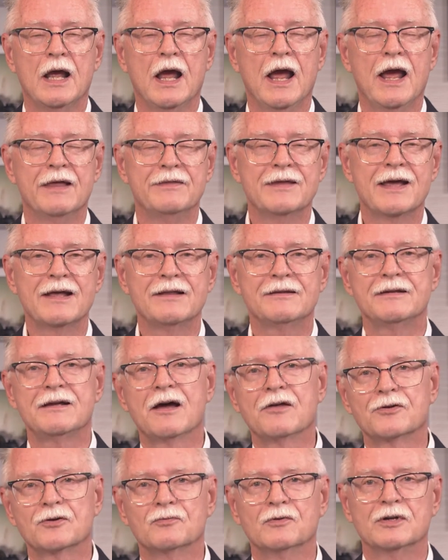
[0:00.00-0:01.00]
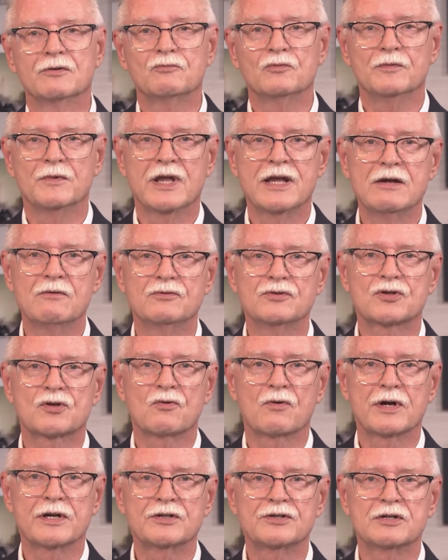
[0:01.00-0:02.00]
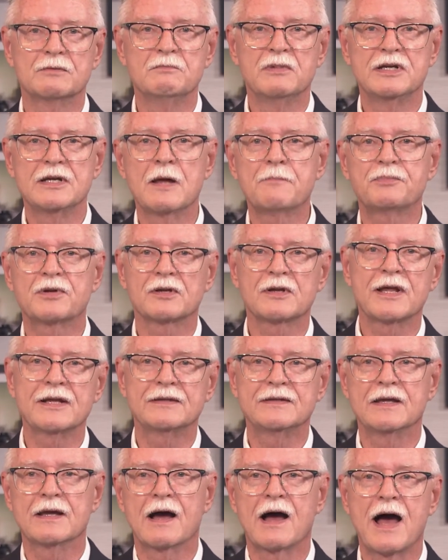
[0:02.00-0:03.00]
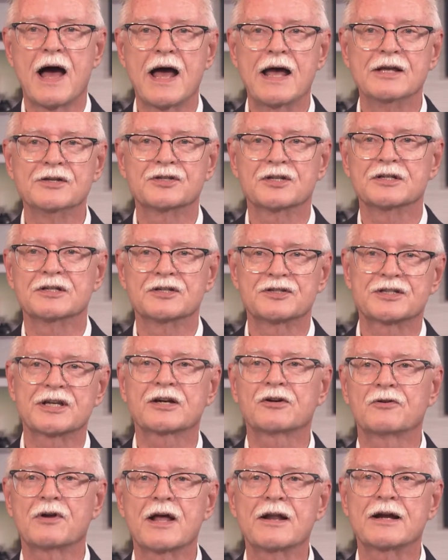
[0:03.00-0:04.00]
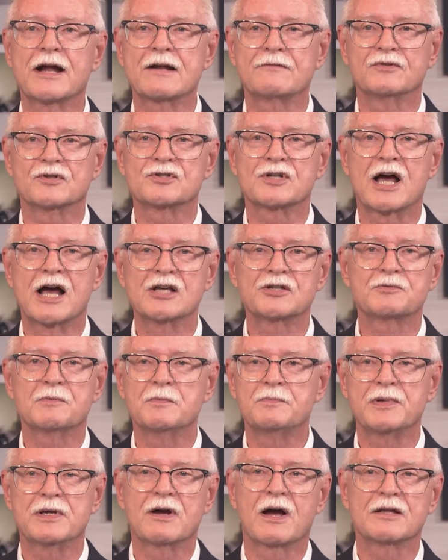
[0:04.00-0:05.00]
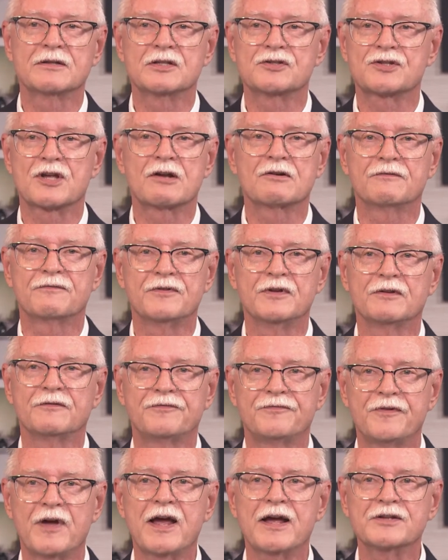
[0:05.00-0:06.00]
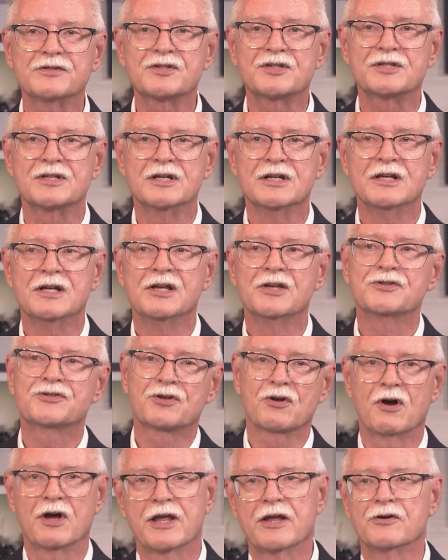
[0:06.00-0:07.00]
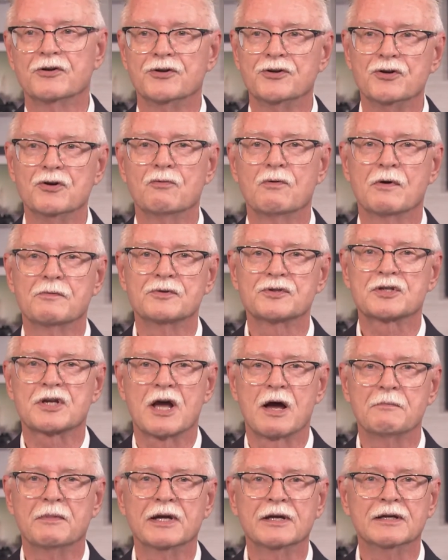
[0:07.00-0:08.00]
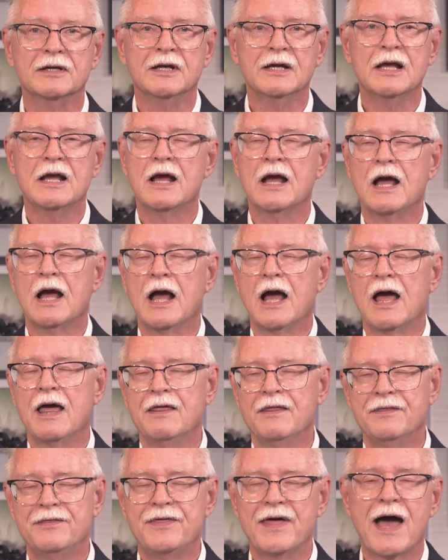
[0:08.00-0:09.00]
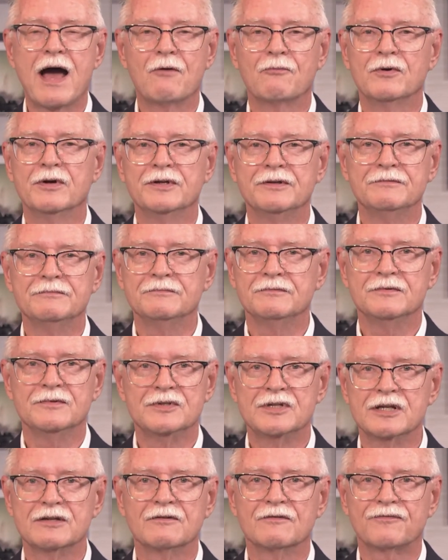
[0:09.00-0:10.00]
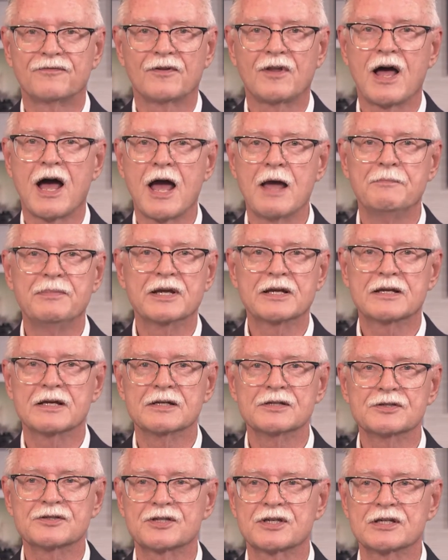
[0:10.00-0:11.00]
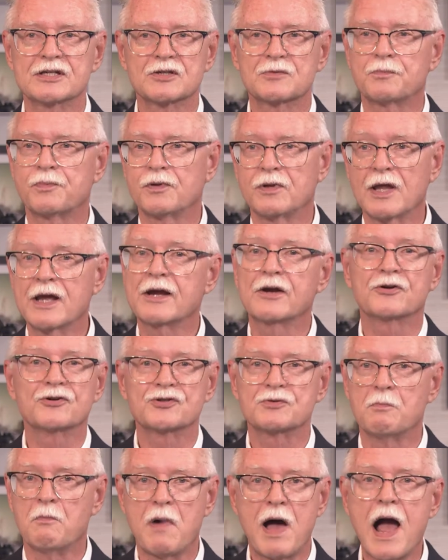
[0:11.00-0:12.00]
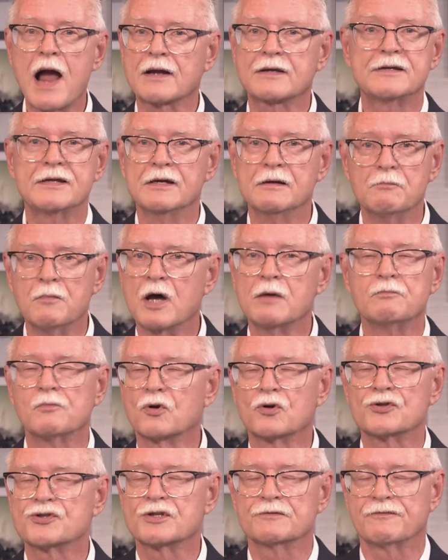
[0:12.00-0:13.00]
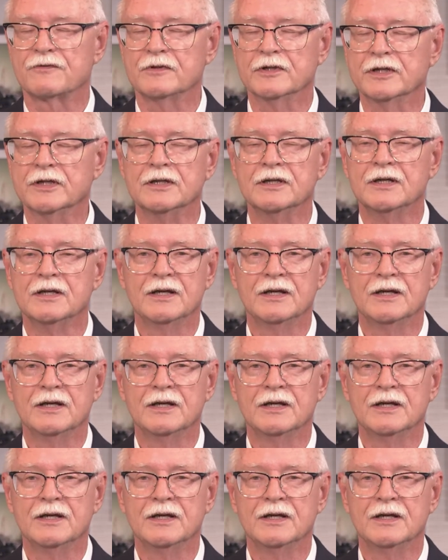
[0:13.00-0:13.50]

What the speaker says: And then the other one, he was going to manipulate the eyes in a cigarette advertisement beyond the center field fence so a hitter knew what was coming. That one didn't fly because his players mocked him unmercifully.